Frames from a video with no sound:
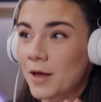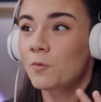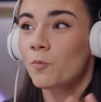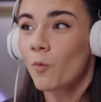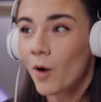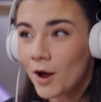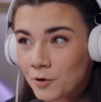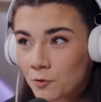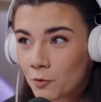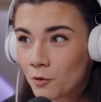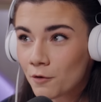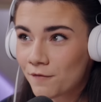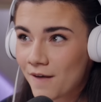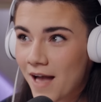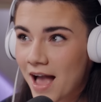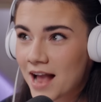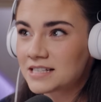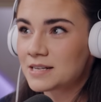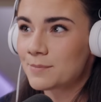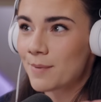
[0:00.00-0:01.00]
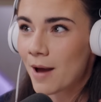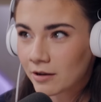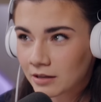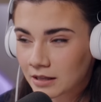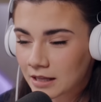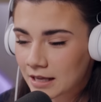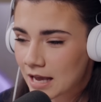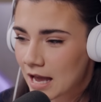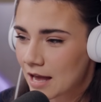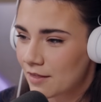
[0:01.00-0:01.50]
And one cool fact about
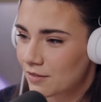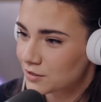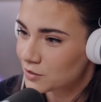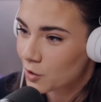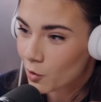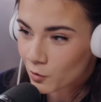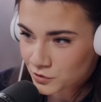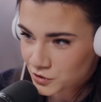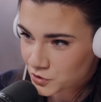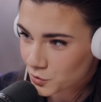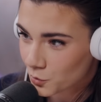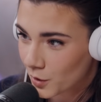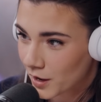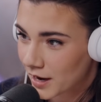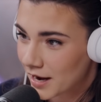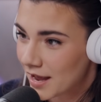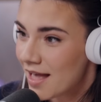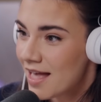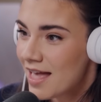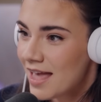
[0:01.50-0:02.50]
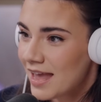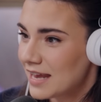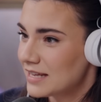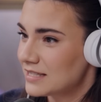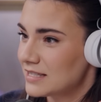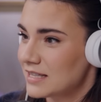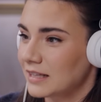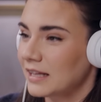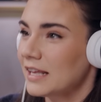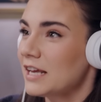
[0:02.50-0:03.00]
Lia and this whole story
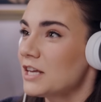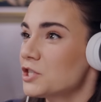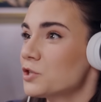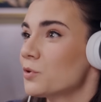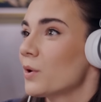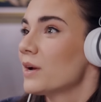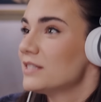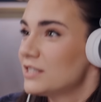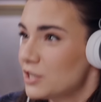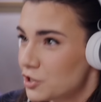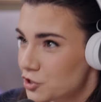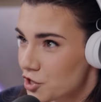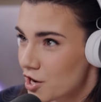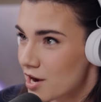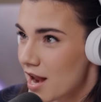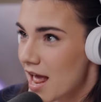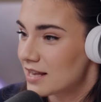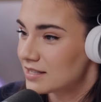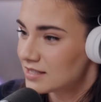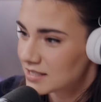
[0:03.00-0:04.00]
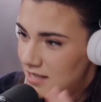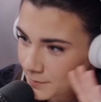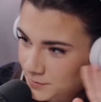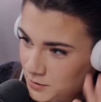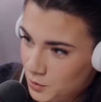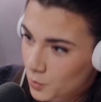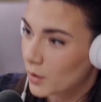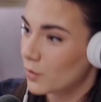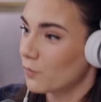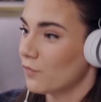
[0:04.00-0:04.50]
is that Lia's transition and
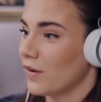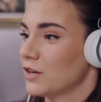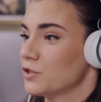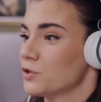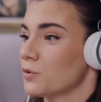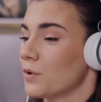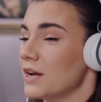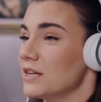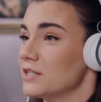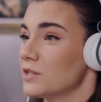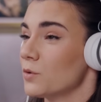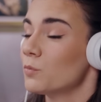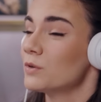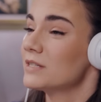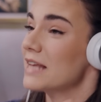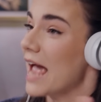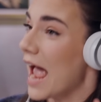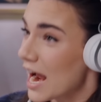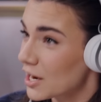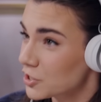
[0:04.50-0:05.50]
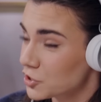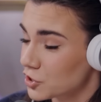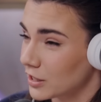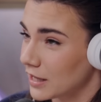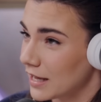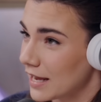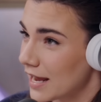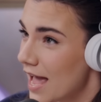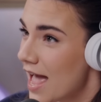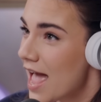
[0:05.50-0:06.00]
subsequent victories was
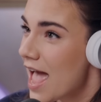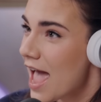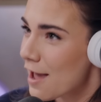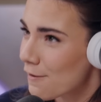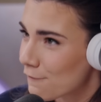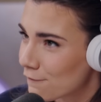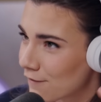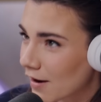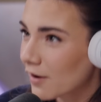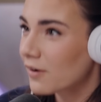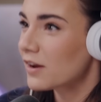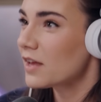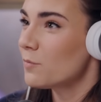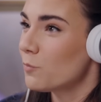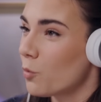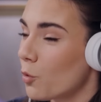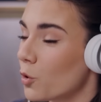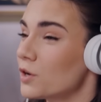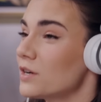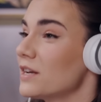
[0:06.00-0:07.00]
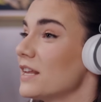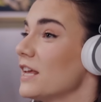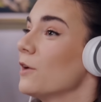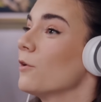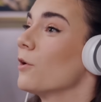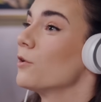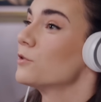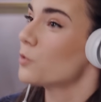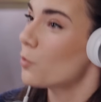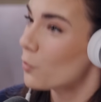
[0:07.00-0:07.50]
actually a very important
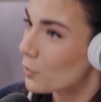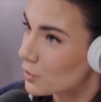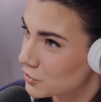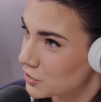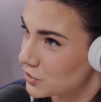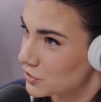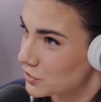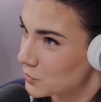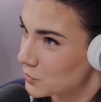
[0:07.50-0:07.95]
hero's origin